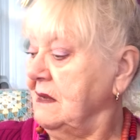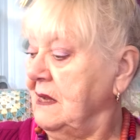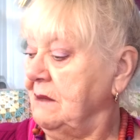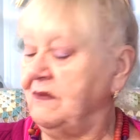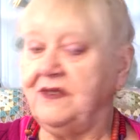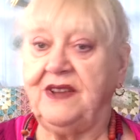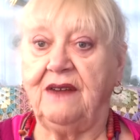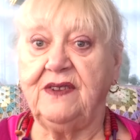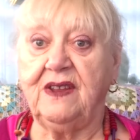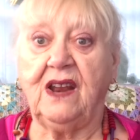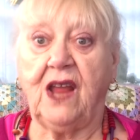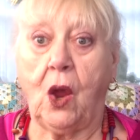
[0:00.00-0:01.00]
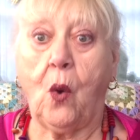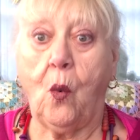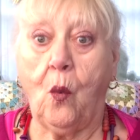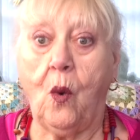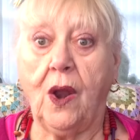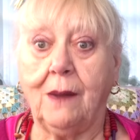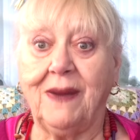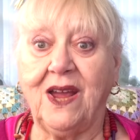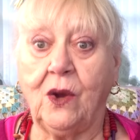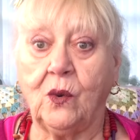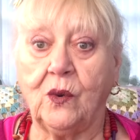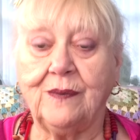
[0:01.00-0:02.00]
I'm definitely one of my
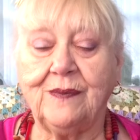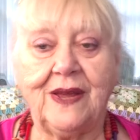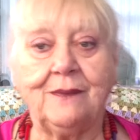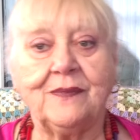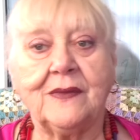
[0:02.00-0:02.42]
own, yeah.